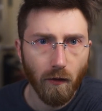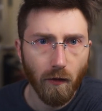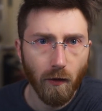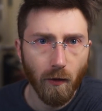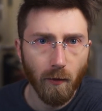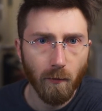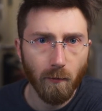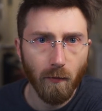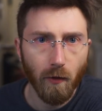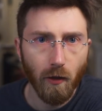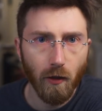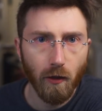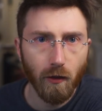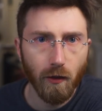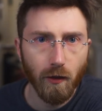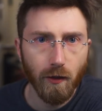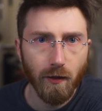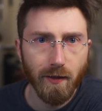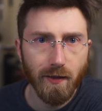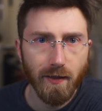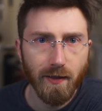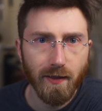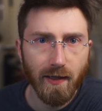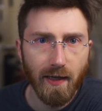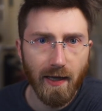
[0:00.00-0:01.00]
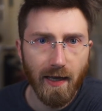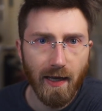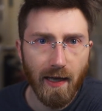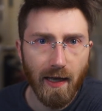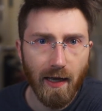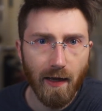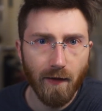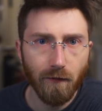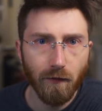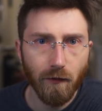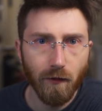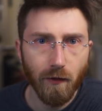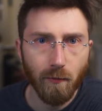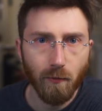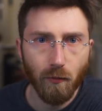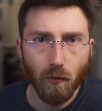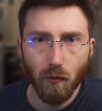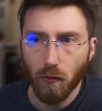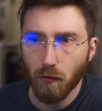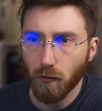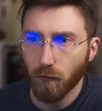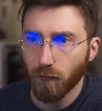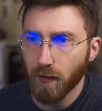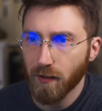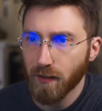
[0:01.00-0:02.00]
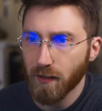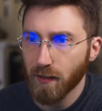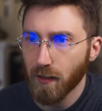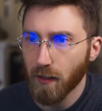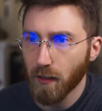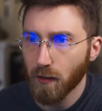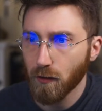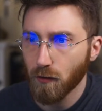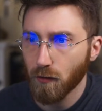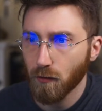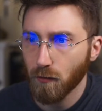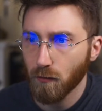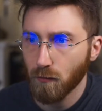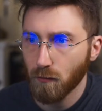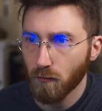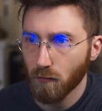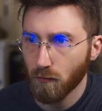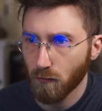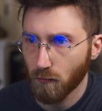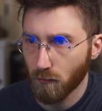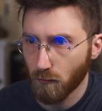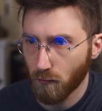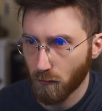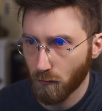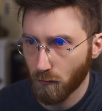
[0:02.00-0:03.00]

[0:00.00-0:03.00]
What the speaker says: Your markets after the poor residential.